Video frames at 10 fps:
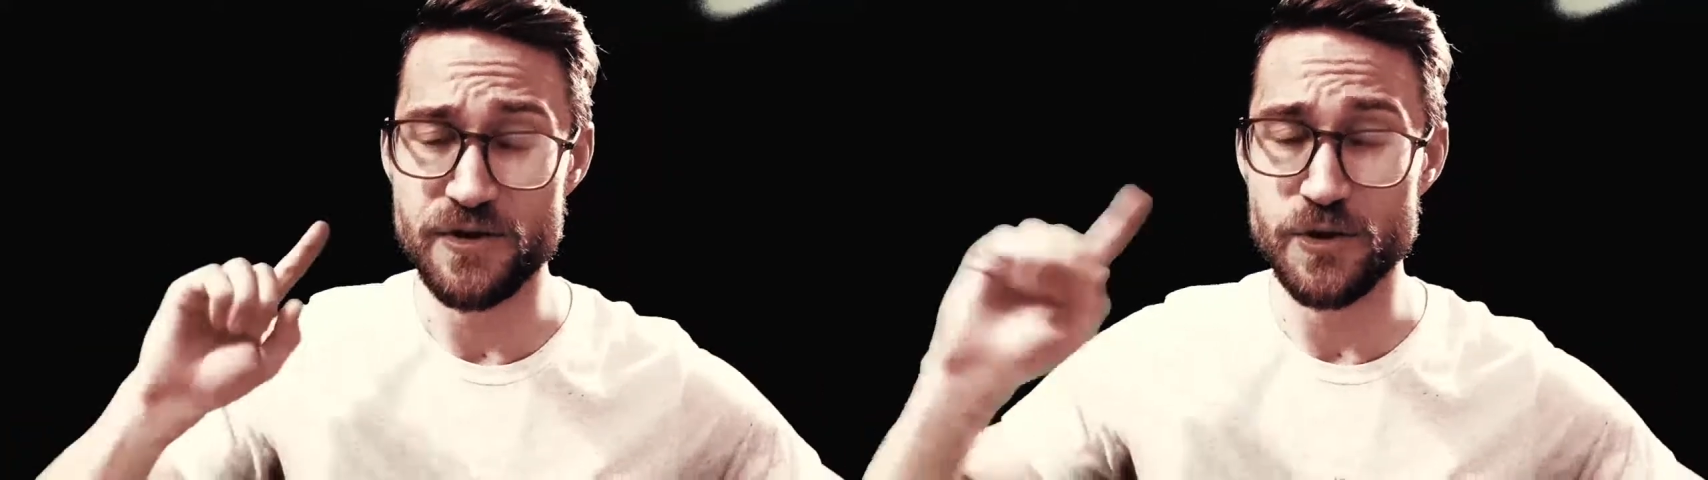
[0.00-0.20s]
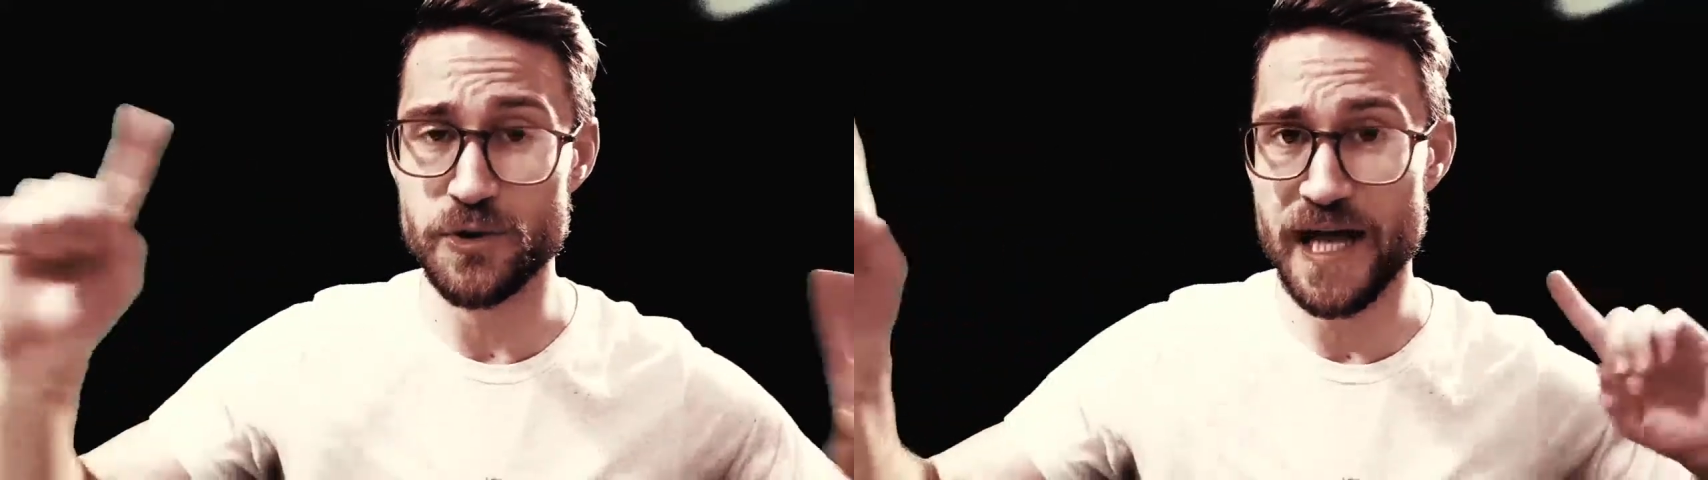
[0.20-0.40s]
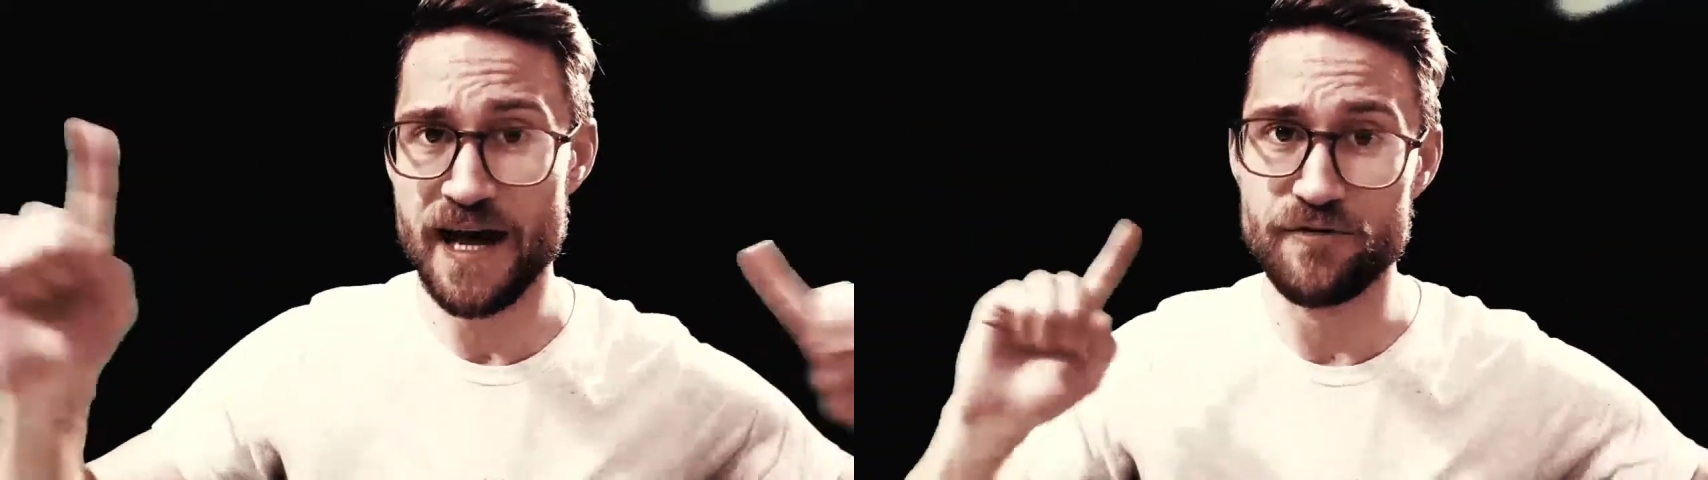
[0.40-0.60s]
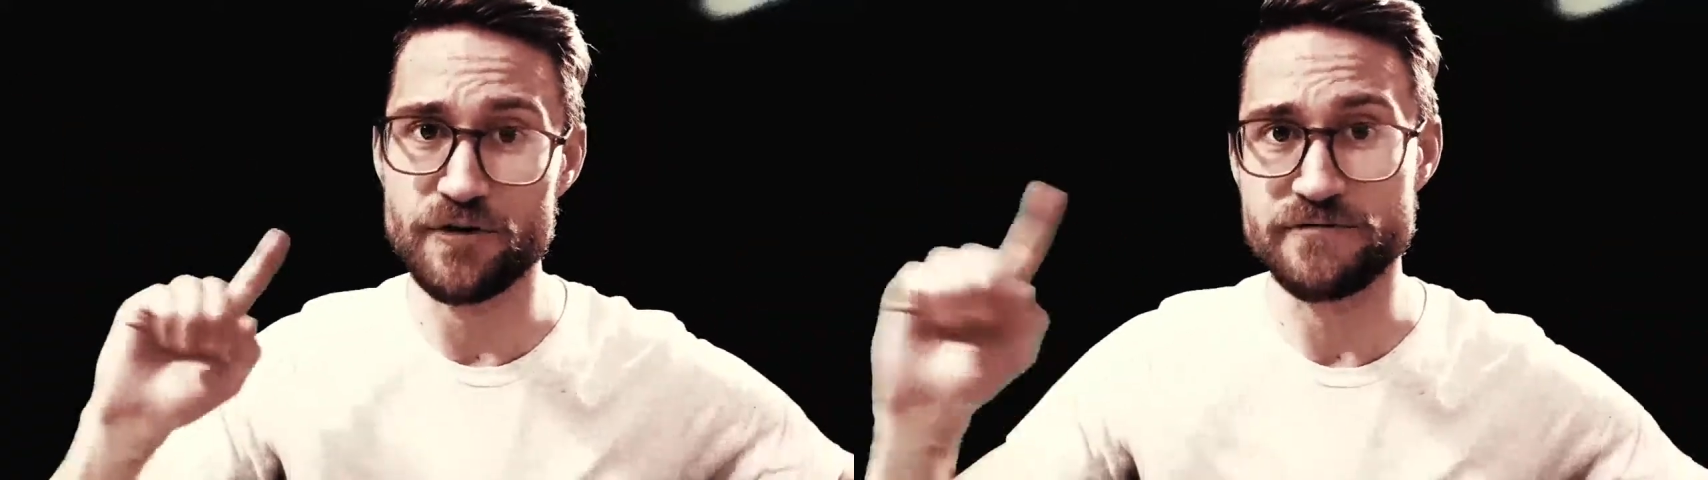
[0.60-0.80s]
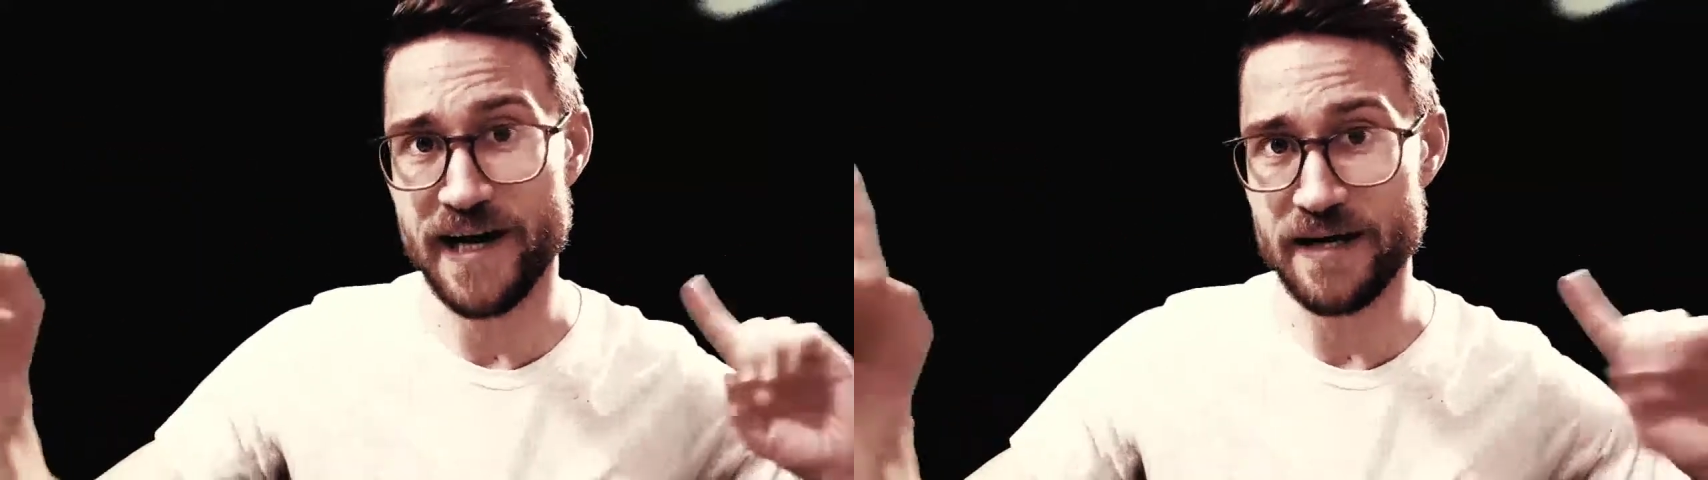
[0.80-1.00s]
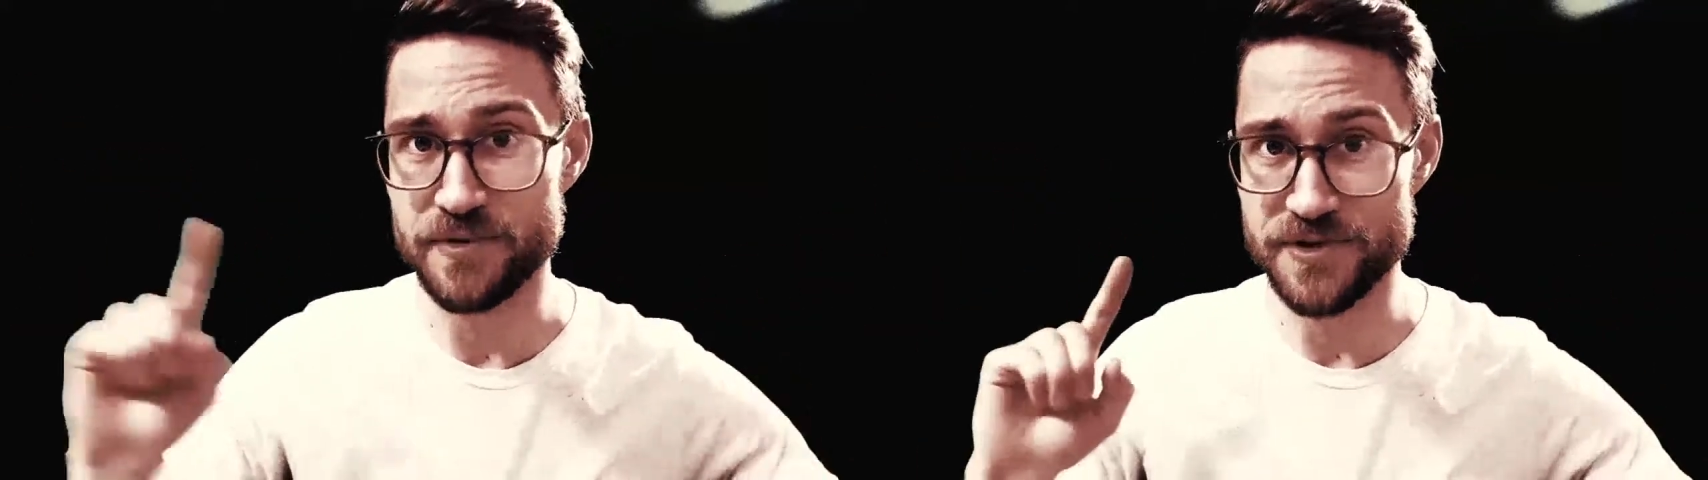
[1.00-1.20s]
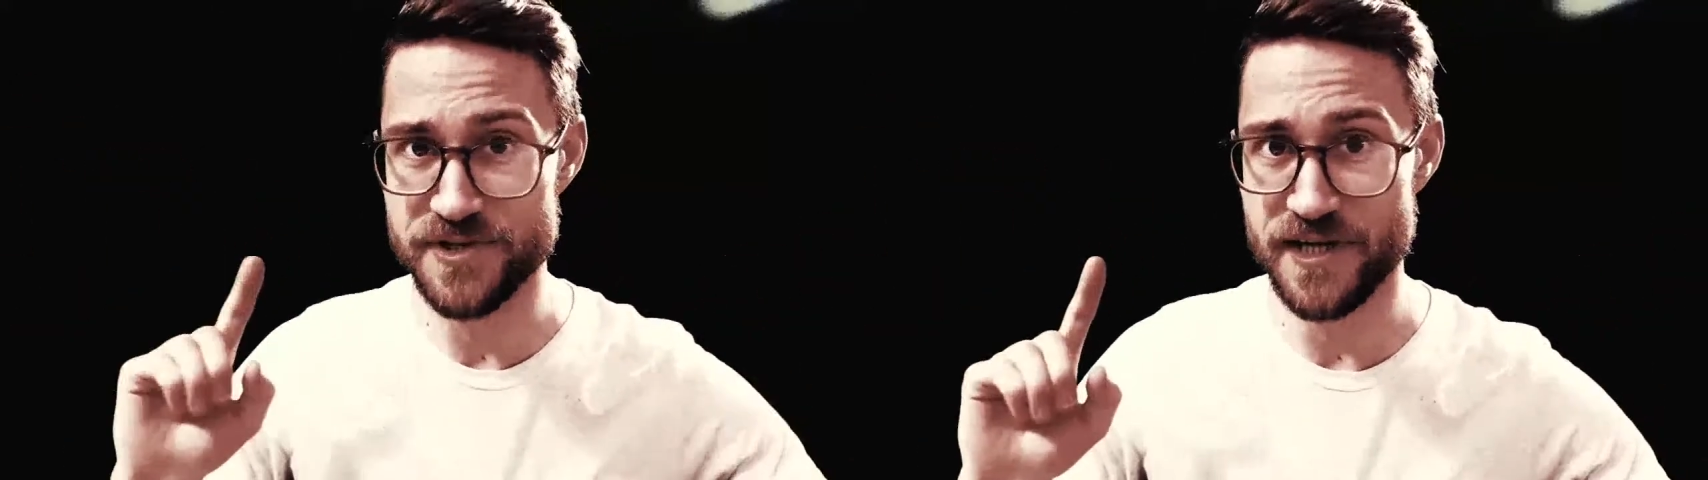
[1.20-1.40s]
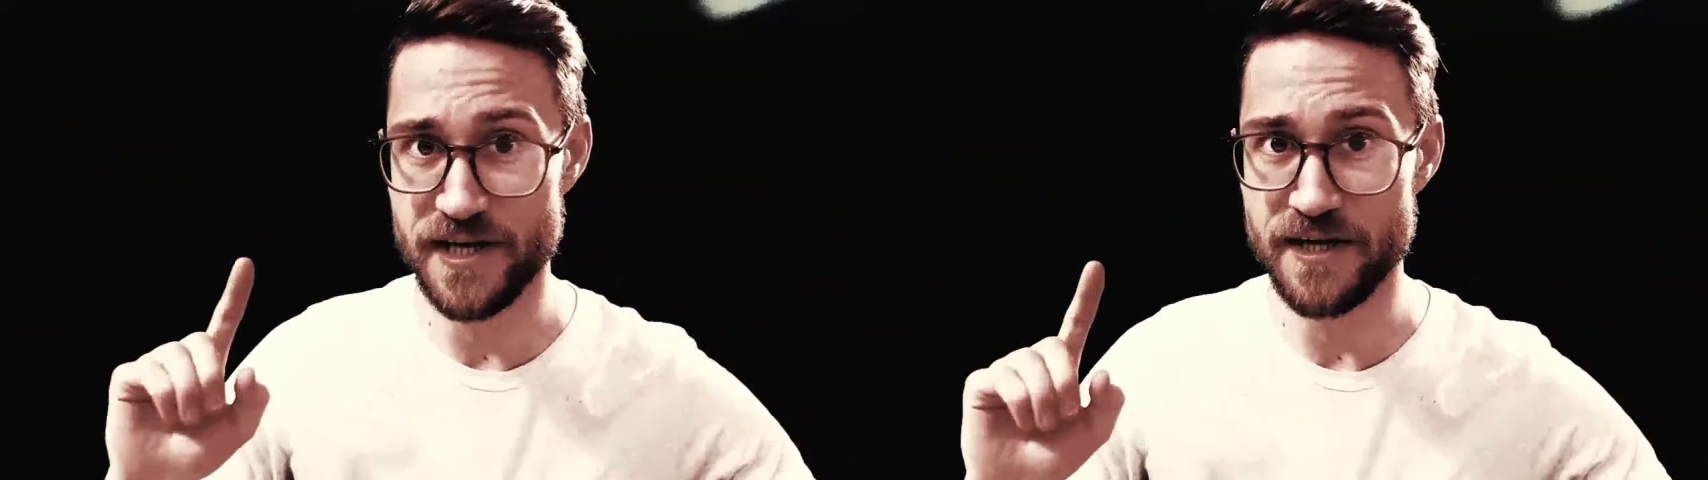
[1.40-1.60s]
that you can have reliable
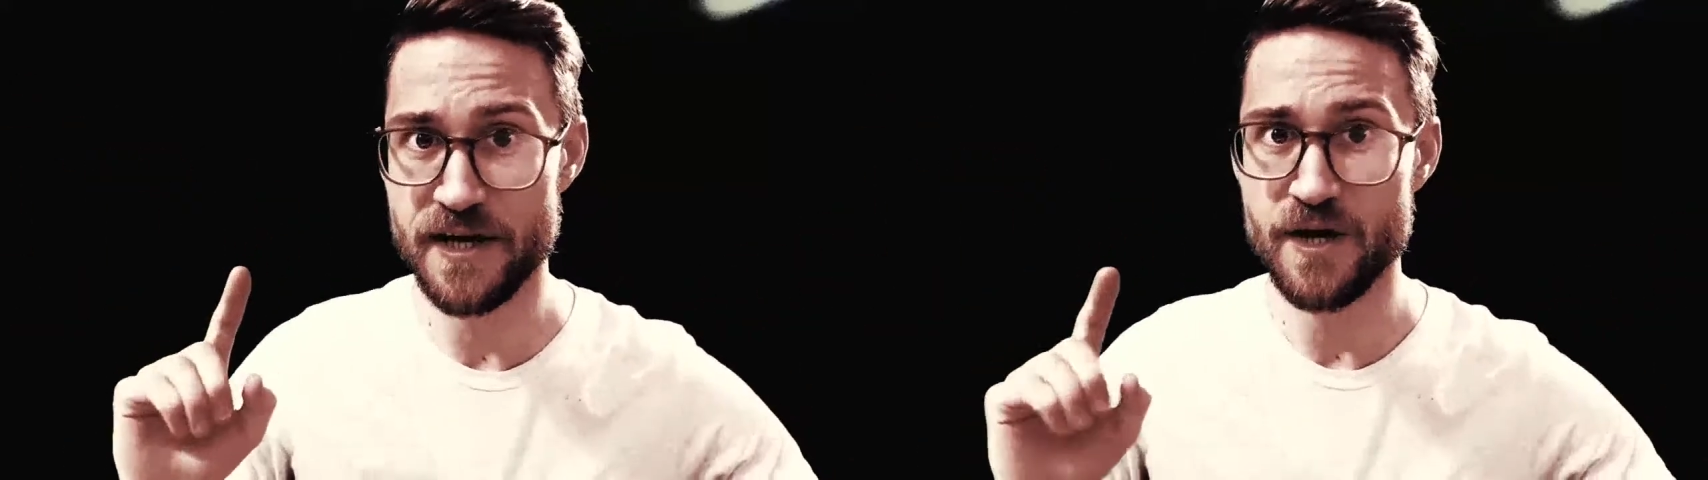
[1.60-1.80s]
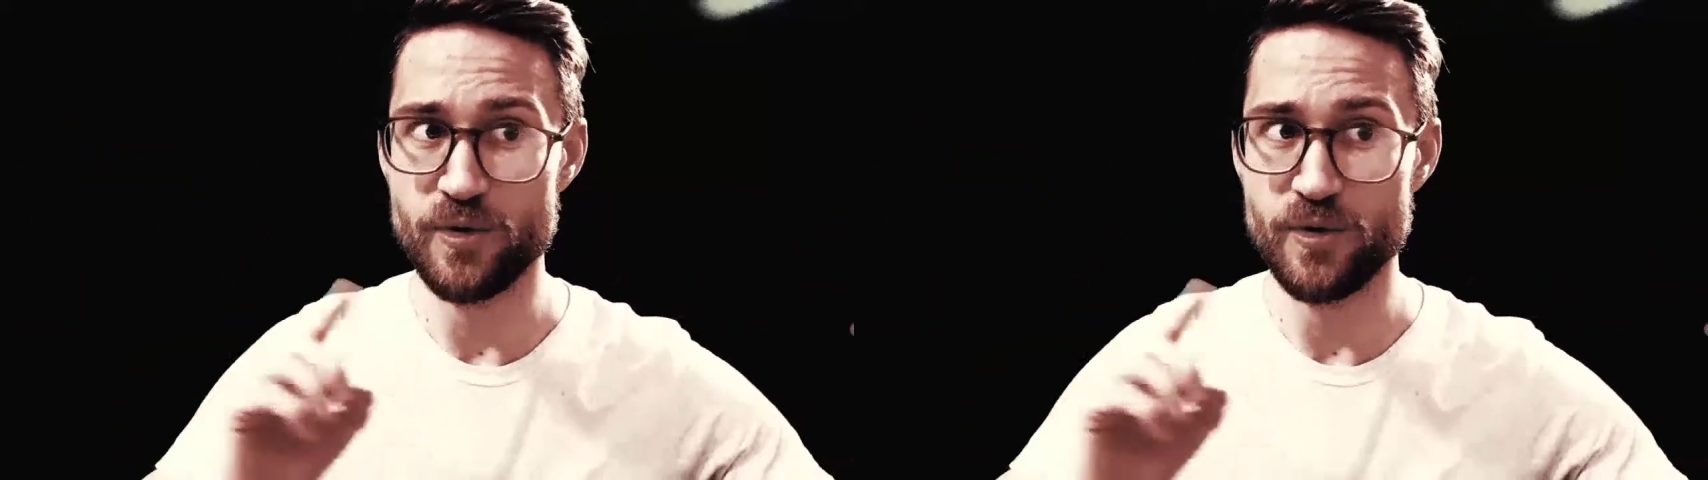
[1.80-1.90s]
sync